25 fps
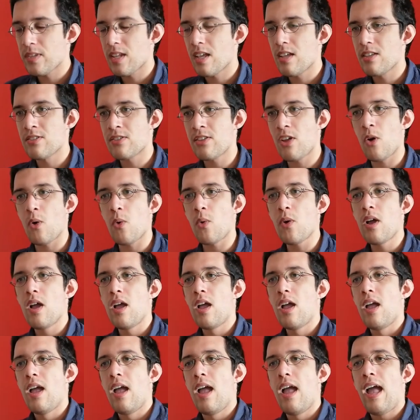So,
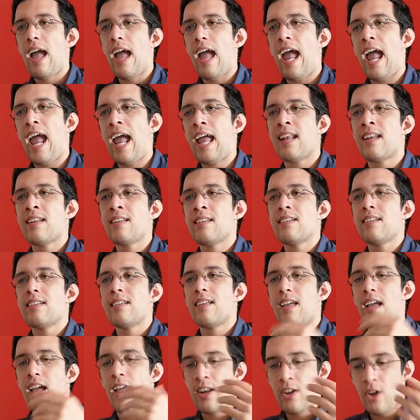and
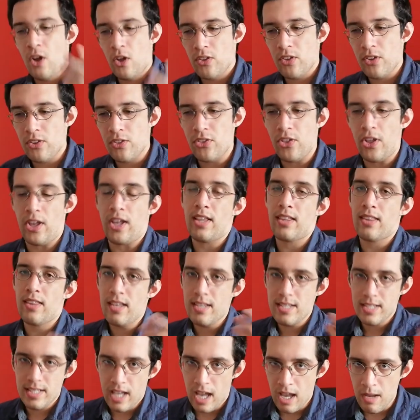another thing,
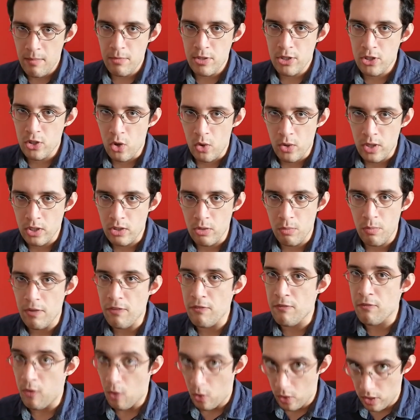this game is going to be
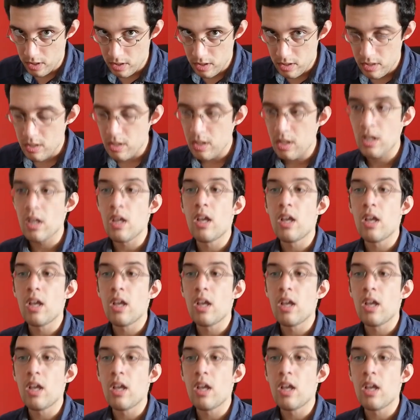voiced.